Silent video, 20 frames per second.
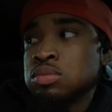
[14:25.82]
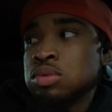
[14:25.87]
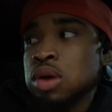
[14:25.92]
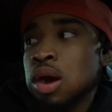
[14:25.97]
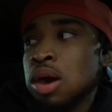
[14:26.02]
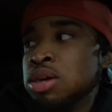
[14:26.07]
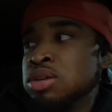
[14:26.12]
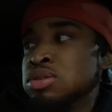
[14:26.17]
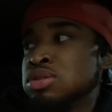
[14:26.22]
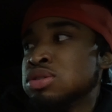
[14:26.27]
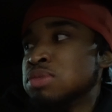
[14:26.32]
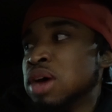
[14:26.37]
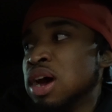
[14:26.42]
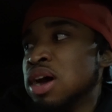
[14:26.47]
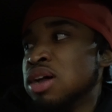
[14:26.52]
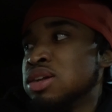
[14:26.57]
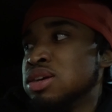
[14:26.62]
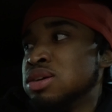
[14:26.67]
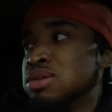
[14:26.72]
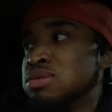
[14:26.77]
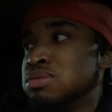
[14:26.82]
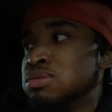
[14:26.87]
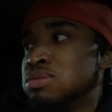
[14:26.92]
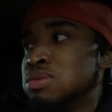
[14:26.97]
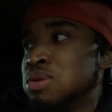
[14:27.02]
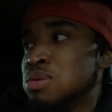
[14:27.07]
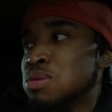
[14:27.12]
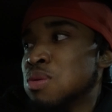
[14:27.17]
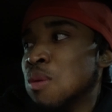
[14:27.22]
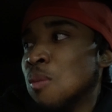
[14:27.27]
Are you smiling?
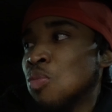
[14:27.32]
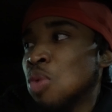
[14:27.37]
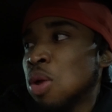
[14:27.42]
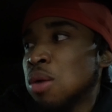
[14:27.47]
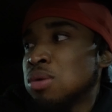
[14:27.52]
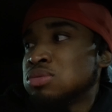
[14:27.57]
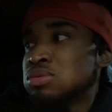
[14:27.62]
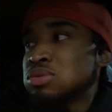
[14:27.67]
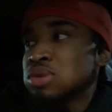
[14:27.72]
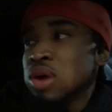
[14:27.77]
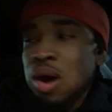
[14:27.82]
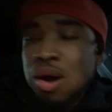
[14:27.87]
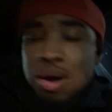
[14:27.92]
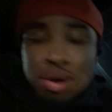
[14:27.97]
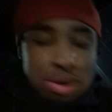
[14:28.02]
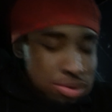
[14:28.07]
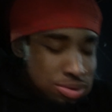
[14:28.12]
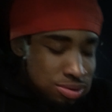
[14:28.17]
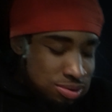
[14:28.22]
No.